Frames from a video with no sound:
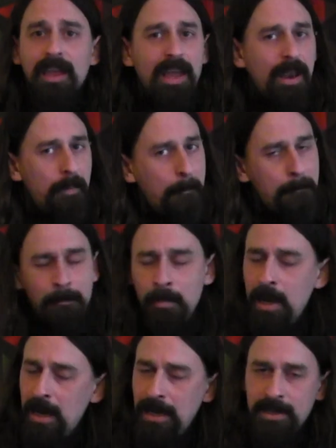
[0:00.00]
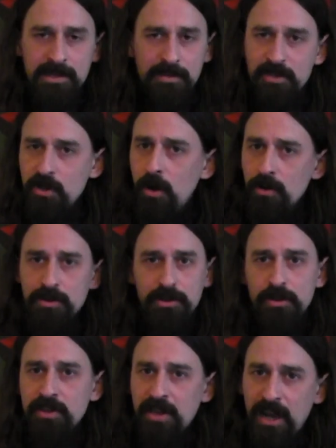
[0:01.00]
again, millions of songs
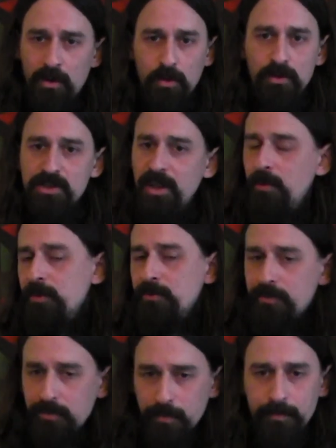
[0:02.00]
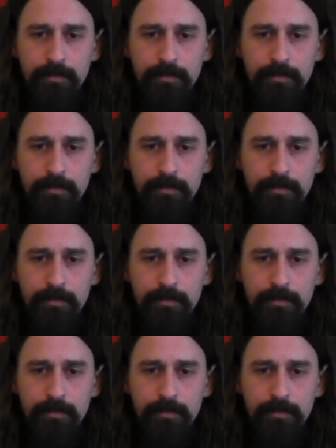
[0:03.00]
using that chord sequence.